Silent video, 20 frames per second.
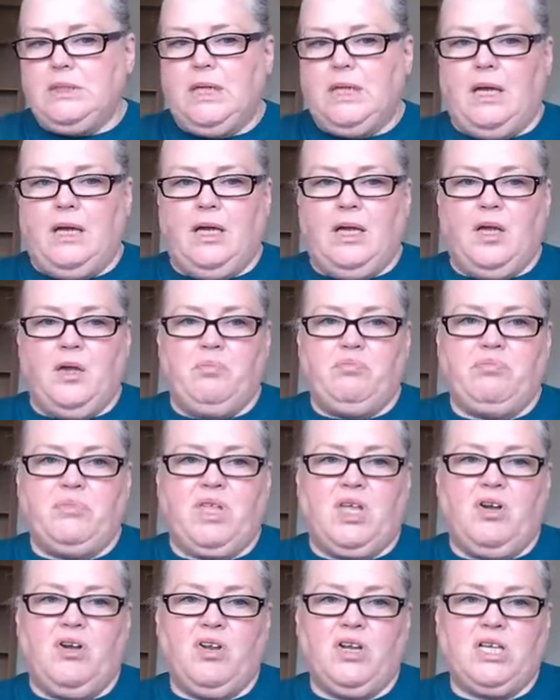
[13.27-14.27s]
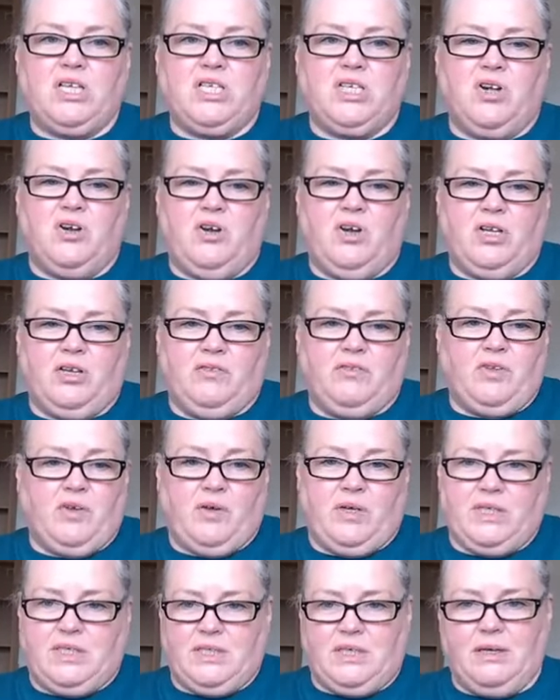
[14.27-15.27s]
I'm going to talk. You've no
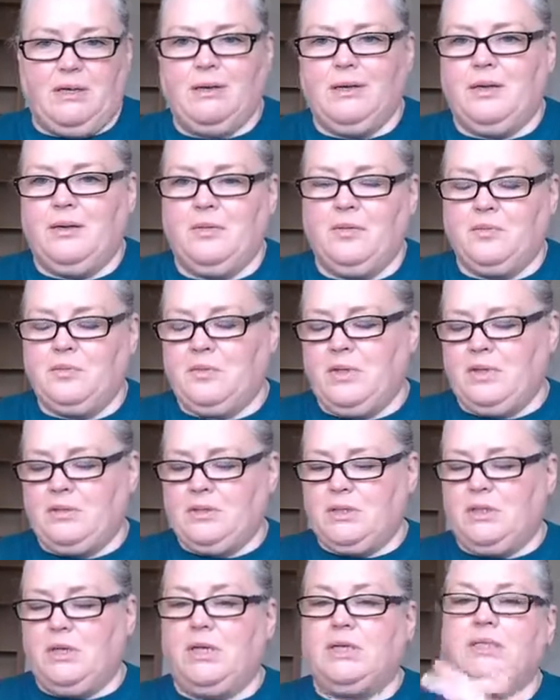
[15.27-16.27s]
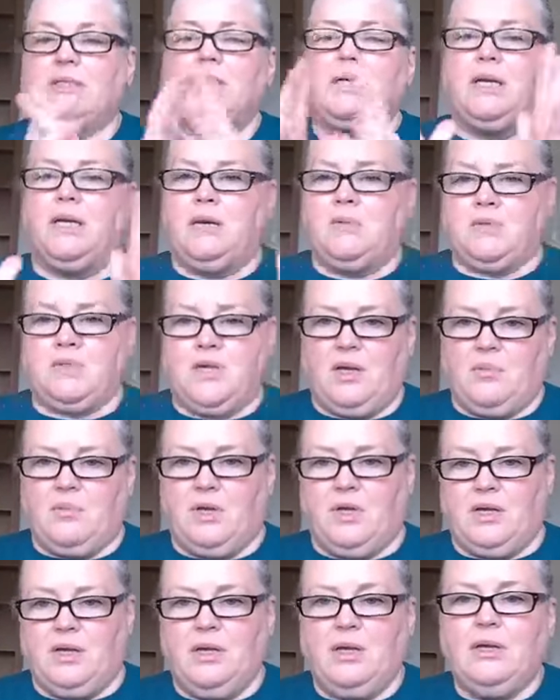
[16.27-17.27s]
idea how delighted I am to get
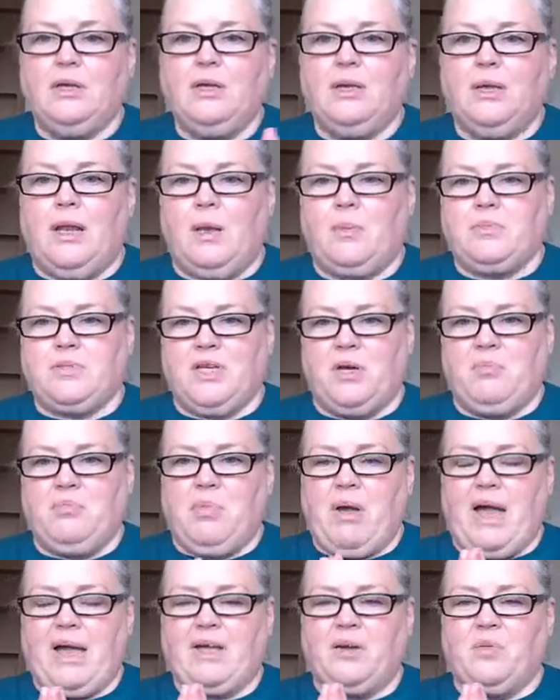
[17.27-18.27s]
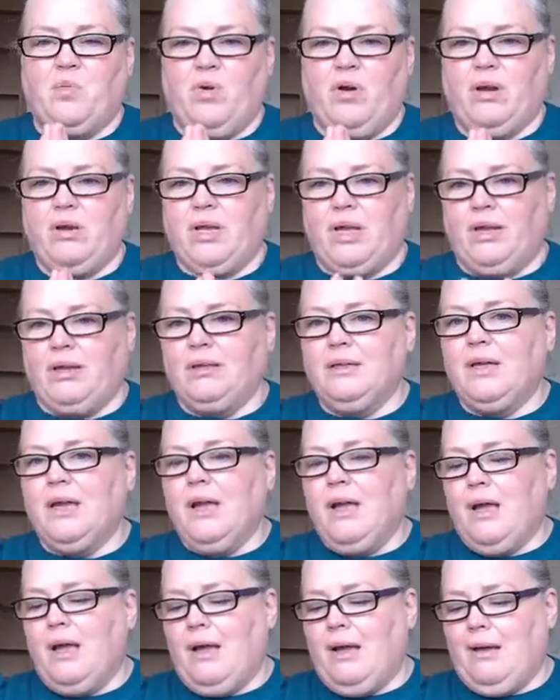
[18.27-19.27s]
my laptop back and working.
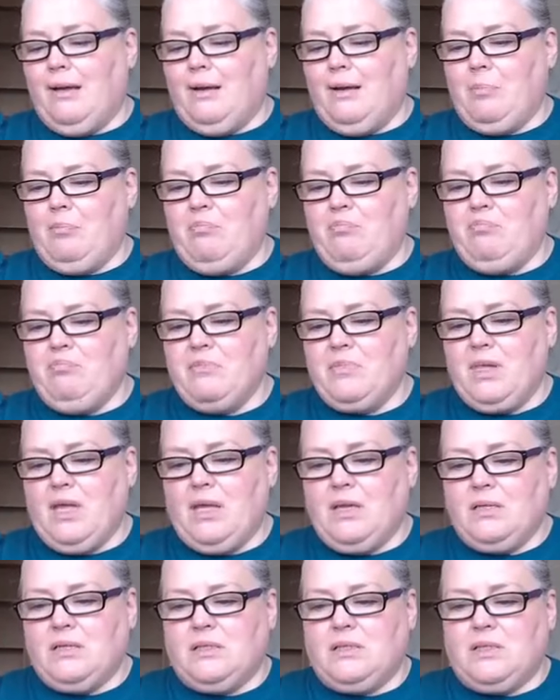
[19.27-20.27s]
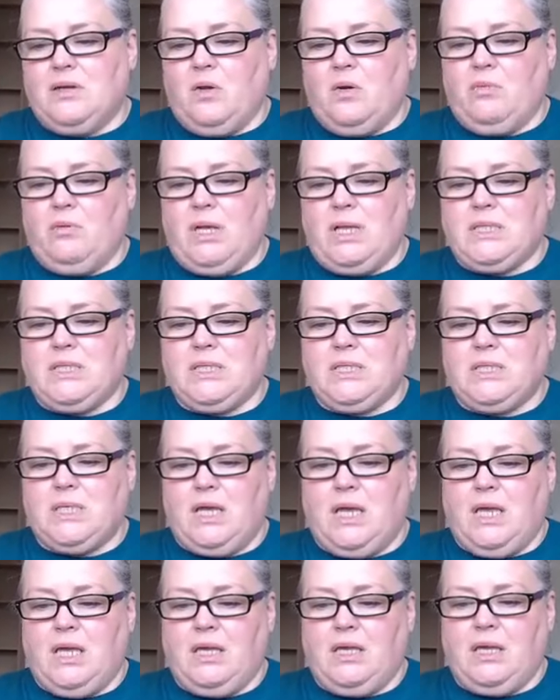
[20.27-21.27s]
So let's
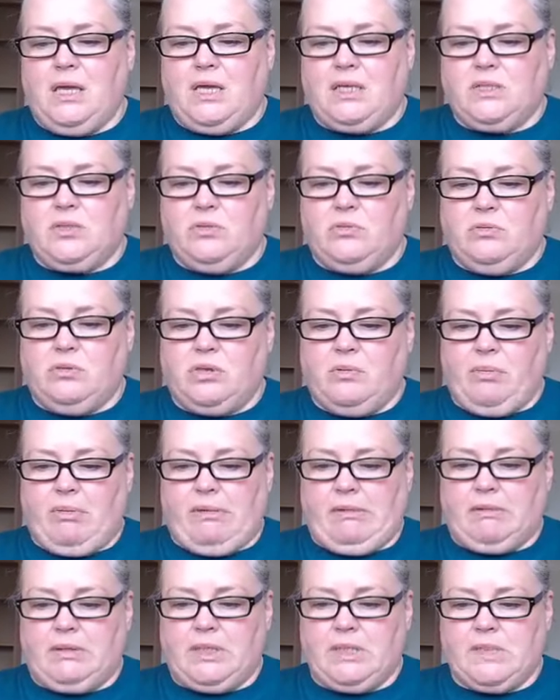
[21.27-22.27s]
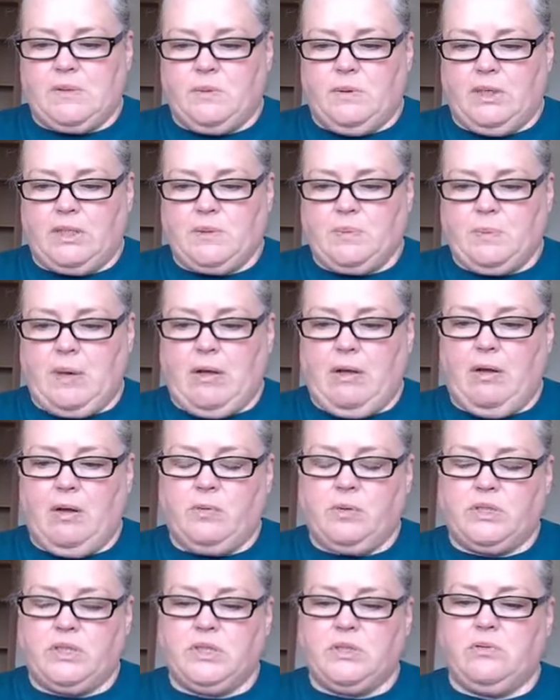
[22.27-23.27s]
take a talk about this week's
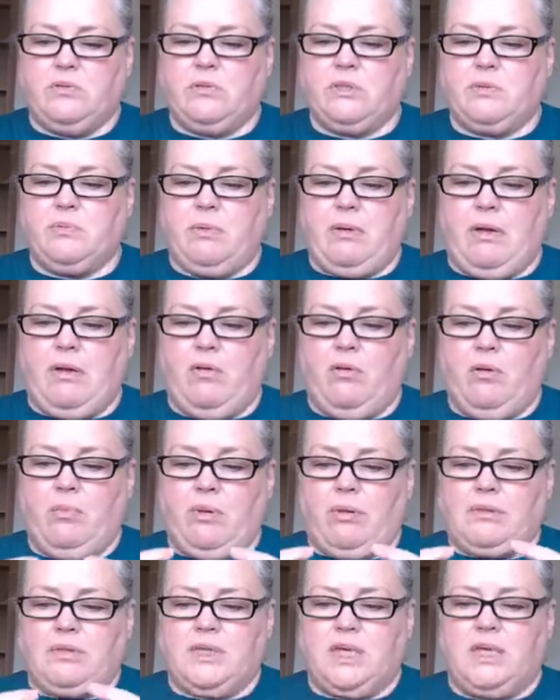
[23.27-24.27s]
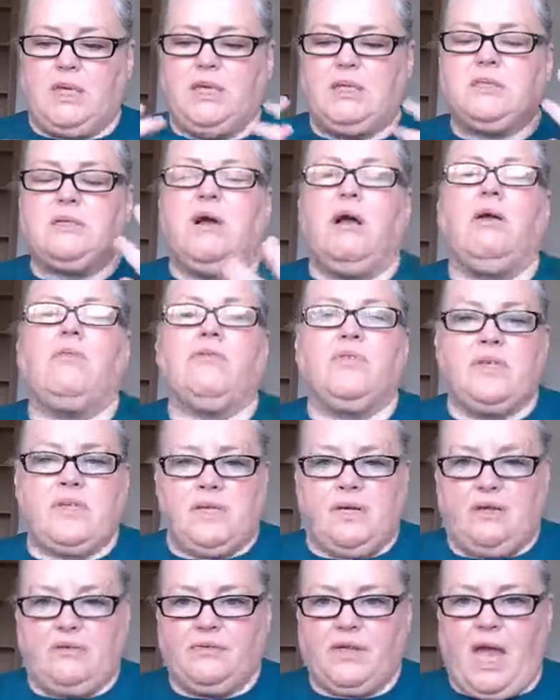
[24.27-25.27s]
blog, which is also all about taking time for
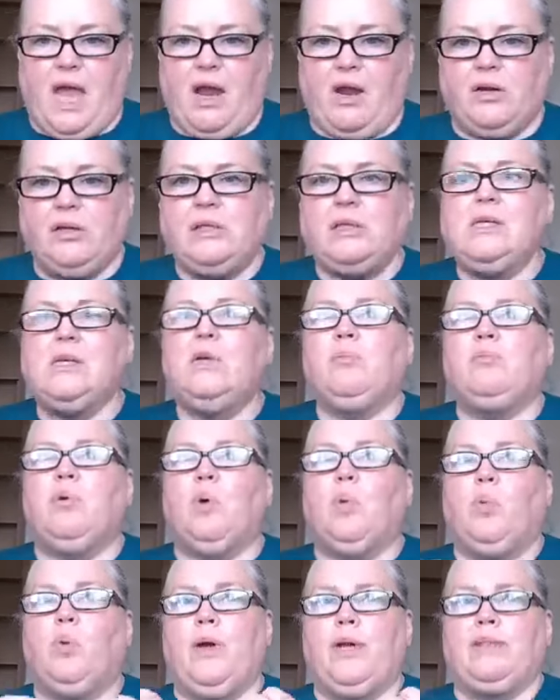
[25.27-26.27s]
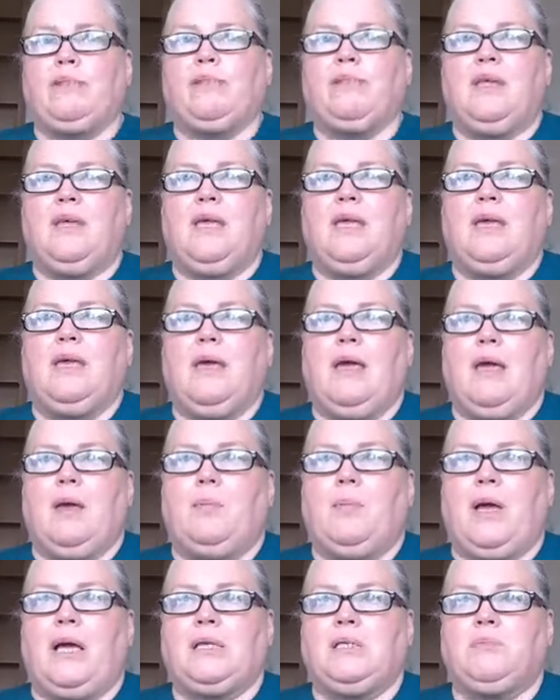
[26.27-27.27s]
self-care, but with the
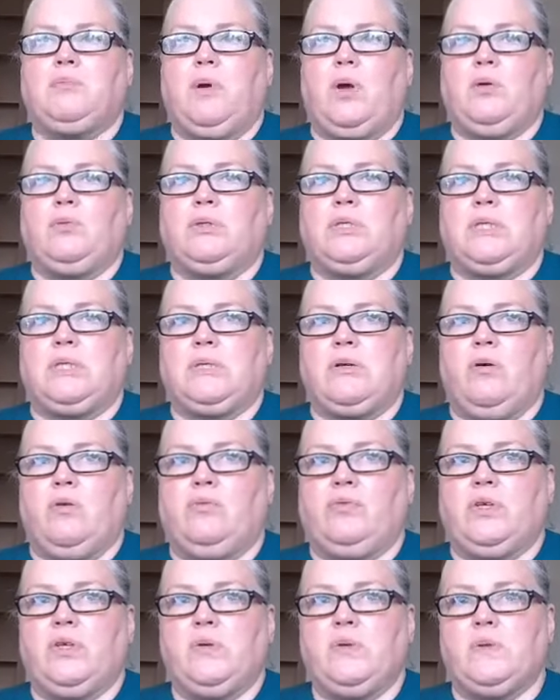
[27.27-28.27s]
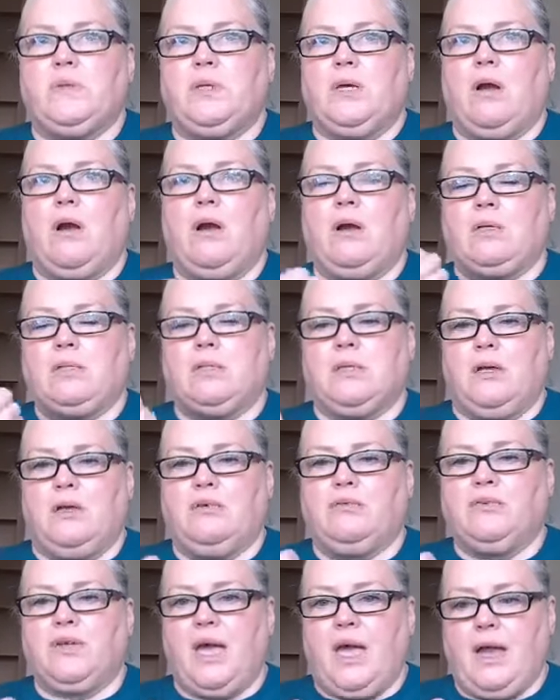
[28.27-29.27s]
added bonus of using our
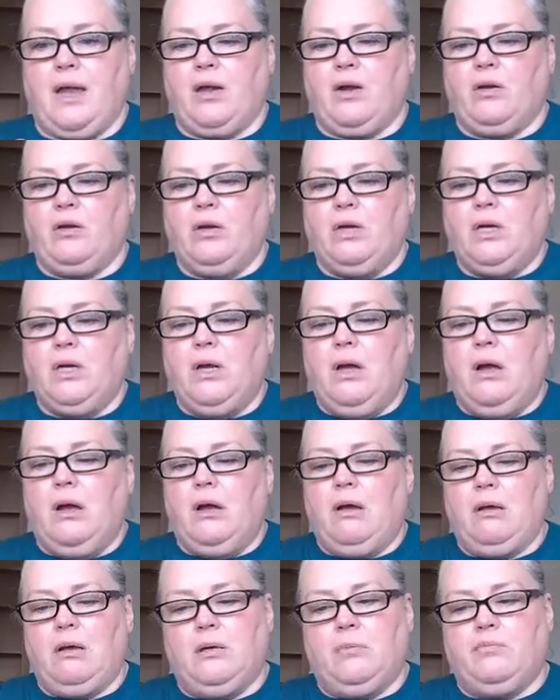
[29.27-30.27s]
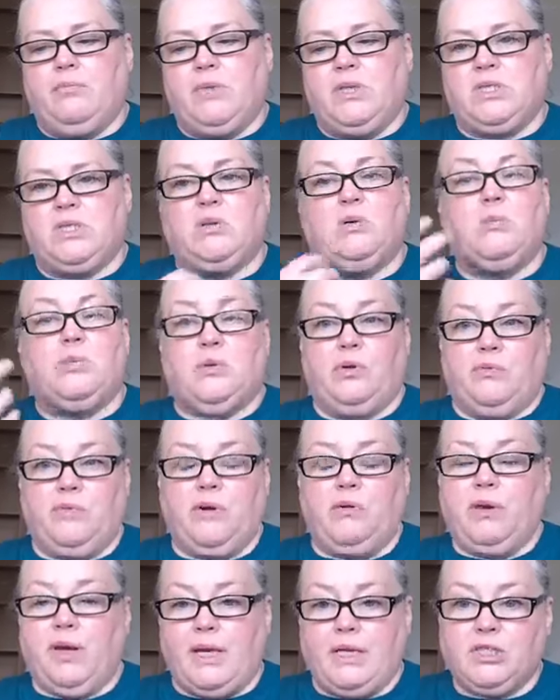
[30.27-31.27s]
self-care to improve
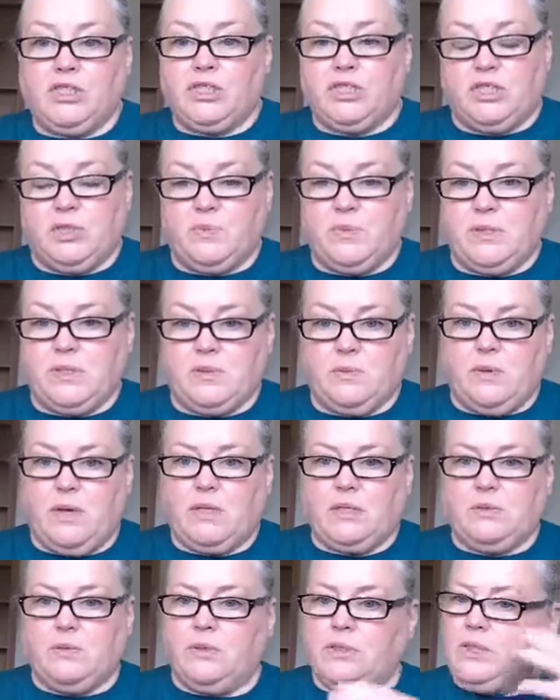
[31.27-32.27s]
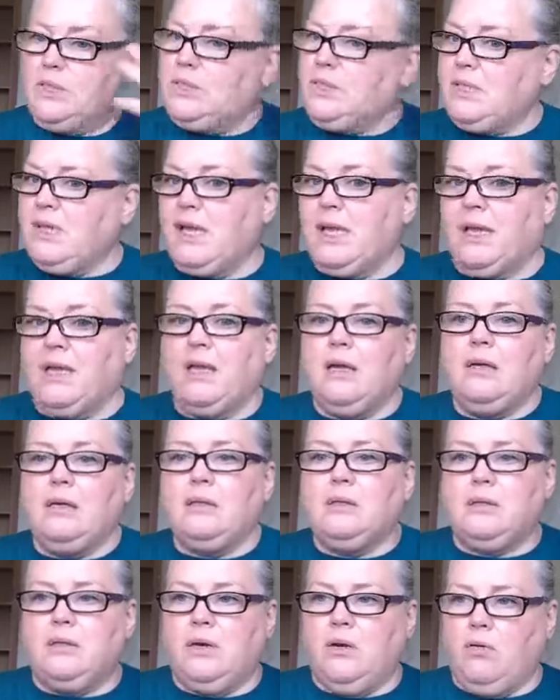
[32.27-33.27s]
our relationships as well. So I did say,
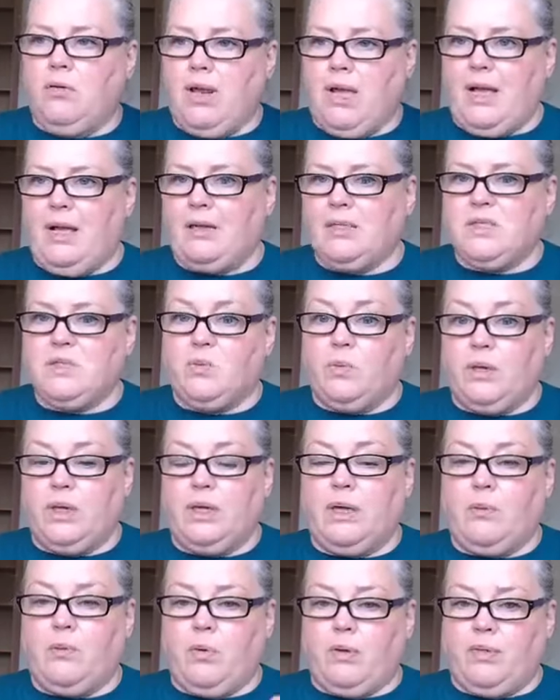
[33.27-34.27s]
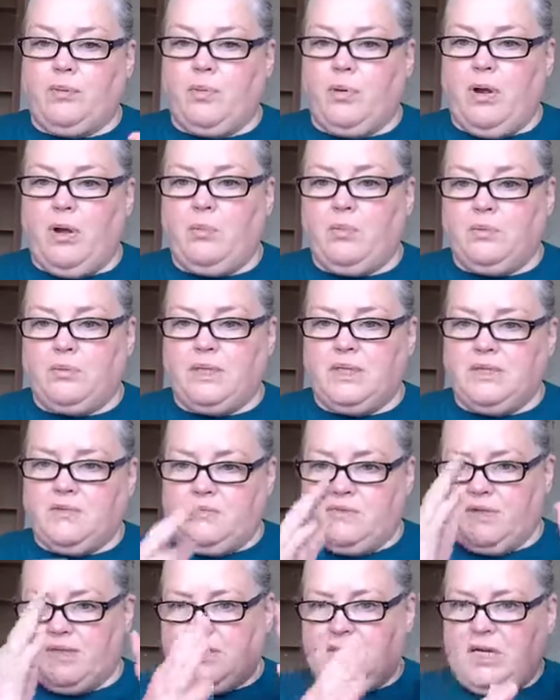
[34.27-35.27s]
last week what the
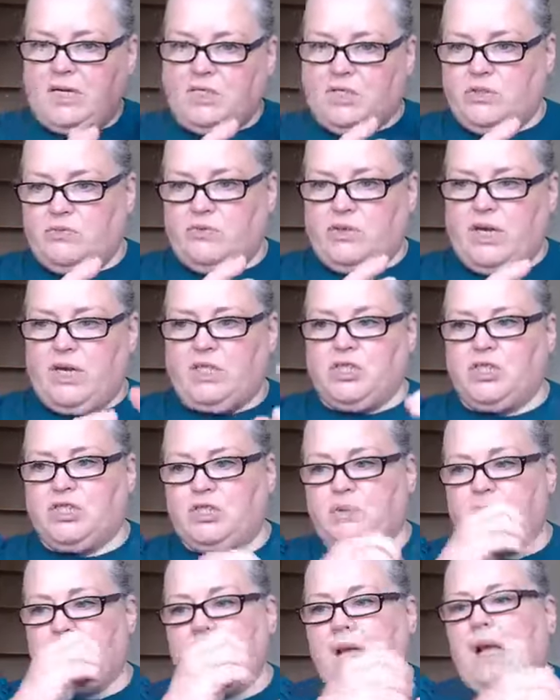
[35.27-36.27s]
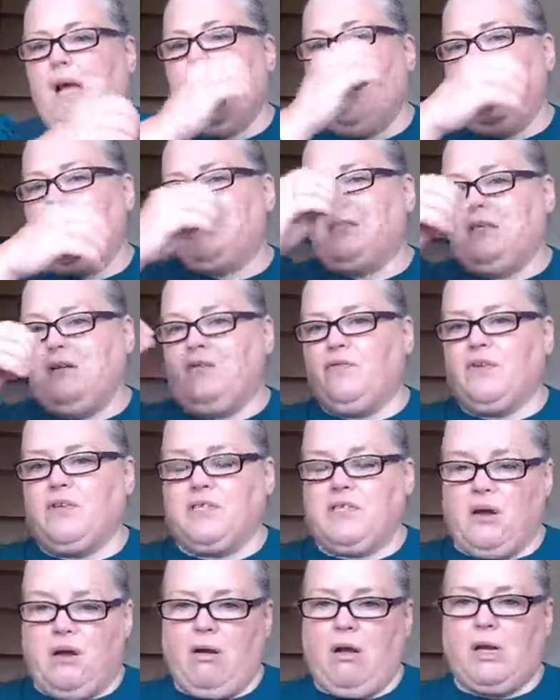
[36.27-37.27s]
different stages of relationships and
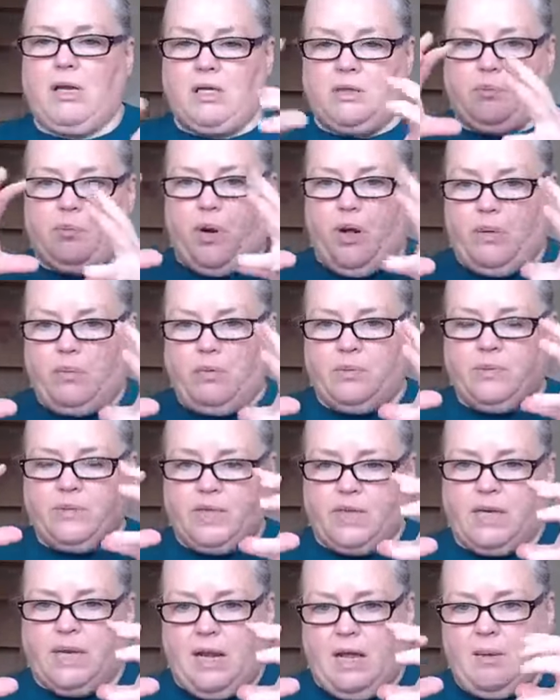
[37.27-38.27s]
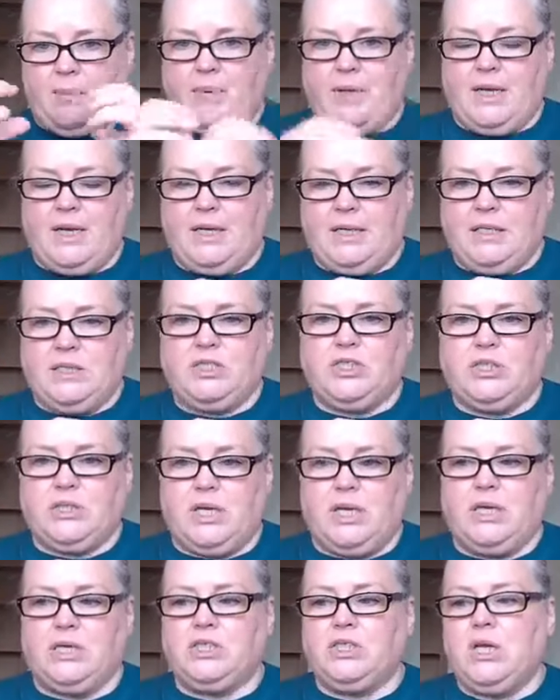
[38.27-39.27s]
different targeted problems that can happen at each
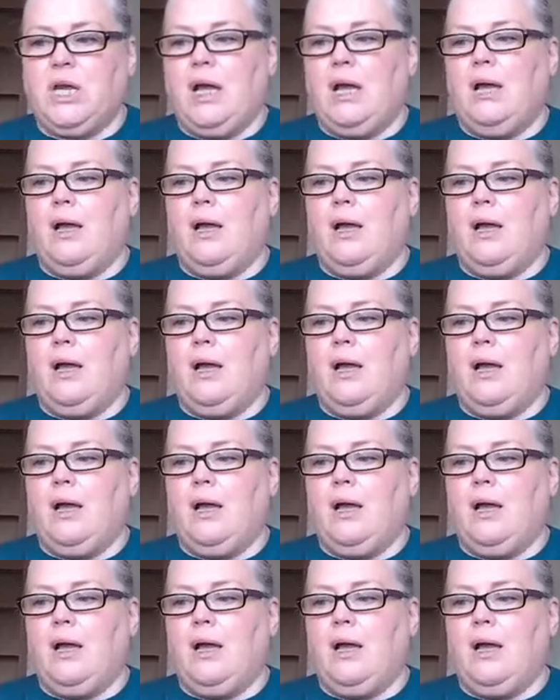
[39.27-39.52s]
stage.